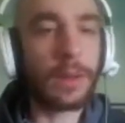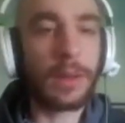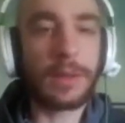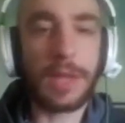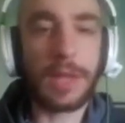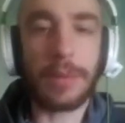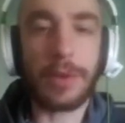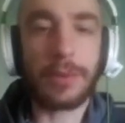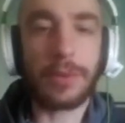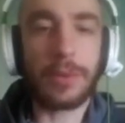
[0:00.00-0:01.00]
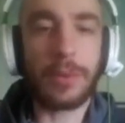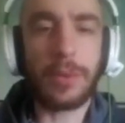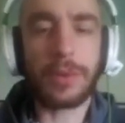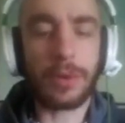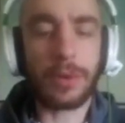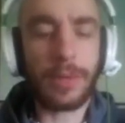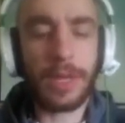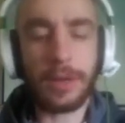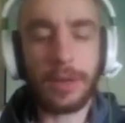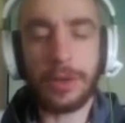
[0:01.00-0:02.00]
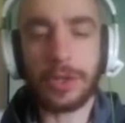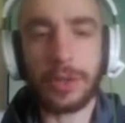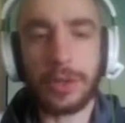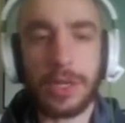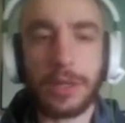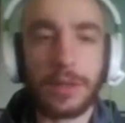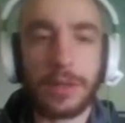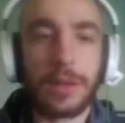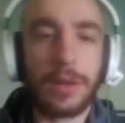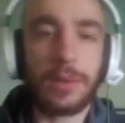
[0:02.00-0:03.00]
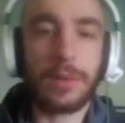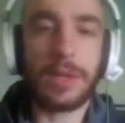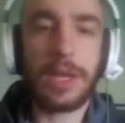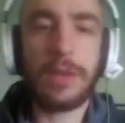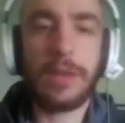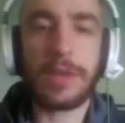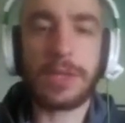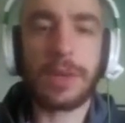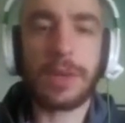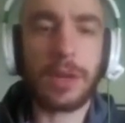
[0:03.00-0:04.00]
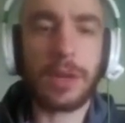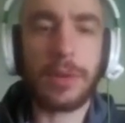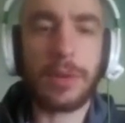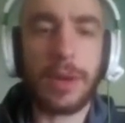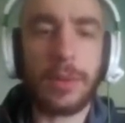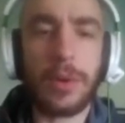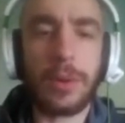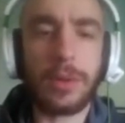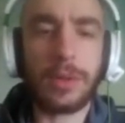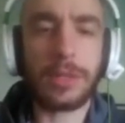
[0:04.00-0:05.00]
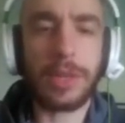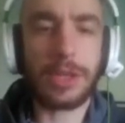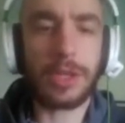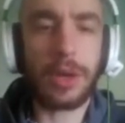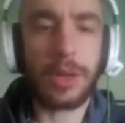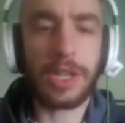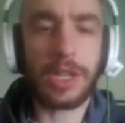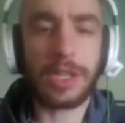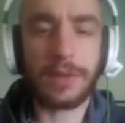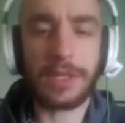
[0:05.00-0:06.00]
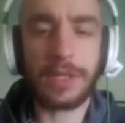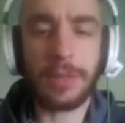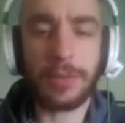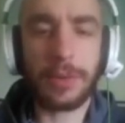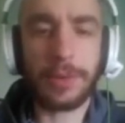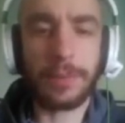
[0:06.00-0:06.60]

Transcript: Did I break through the wall with the crowbar? You sure did. With a heave, I swung the crowbar at the wall, smashed a hole large enough to step through.